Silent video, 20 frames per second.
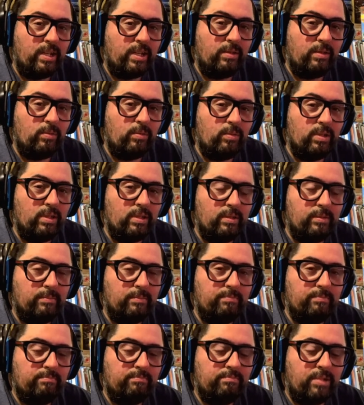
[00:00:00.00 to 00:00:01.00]
to
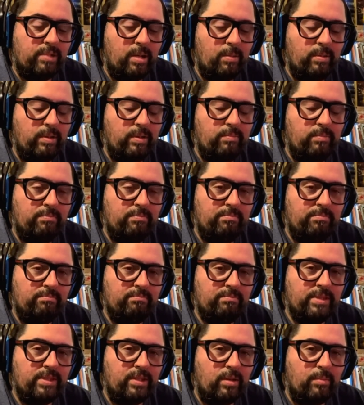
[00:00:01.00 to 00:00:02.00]
probably
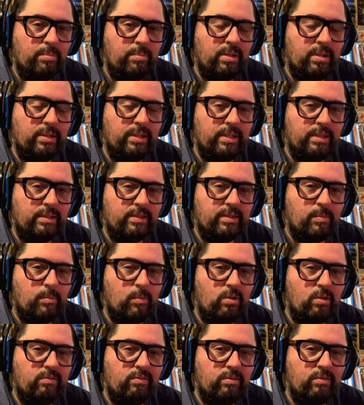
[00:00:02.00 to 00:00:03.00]
start building some
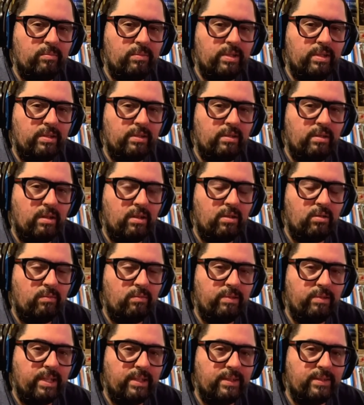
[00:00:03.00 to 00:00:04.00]
more of them and
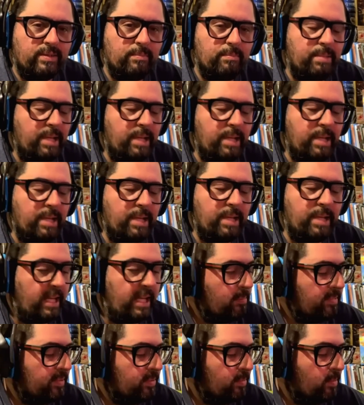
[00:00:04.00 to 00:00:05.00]
hopefully get some paint on them
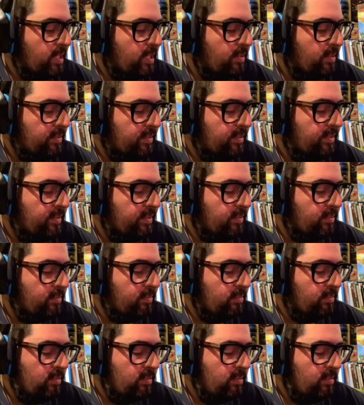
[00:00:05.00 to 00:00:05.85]
as well. So